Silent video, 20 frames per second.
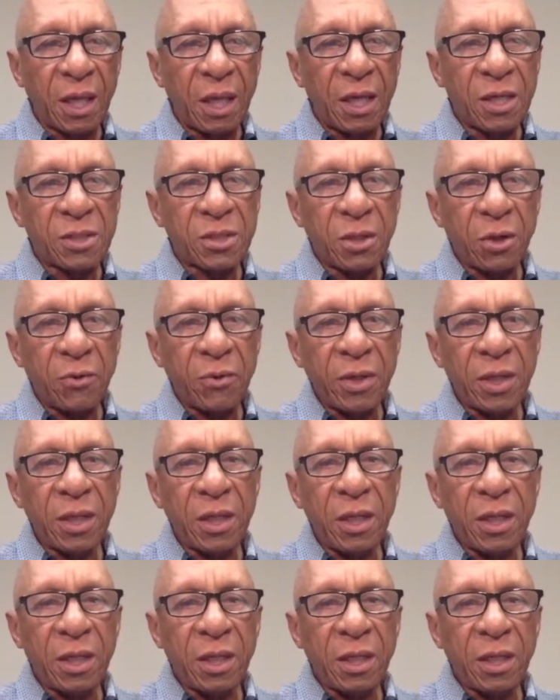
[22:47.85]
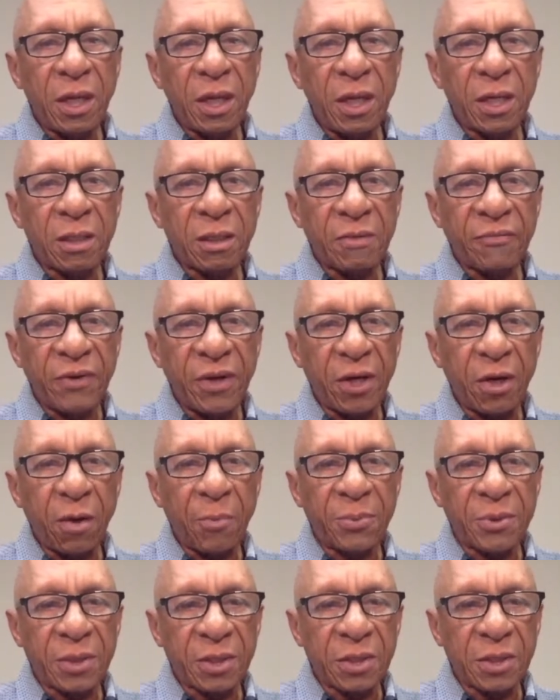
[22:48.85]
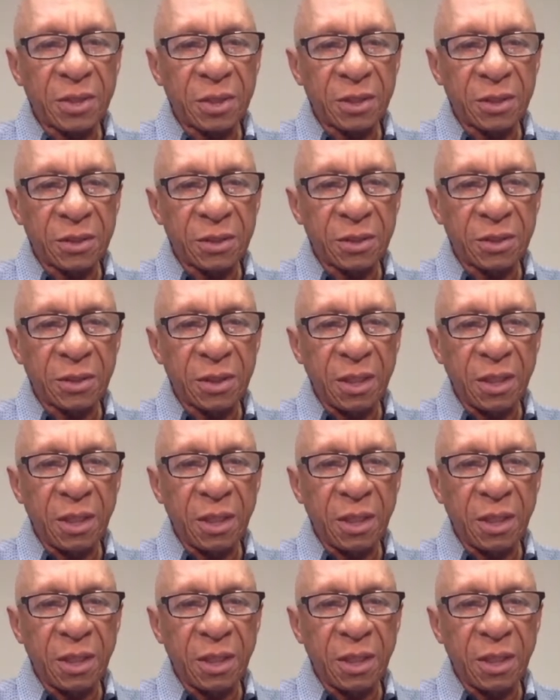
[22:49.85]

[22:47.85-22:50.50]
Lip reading: And so any kind of help and assistance,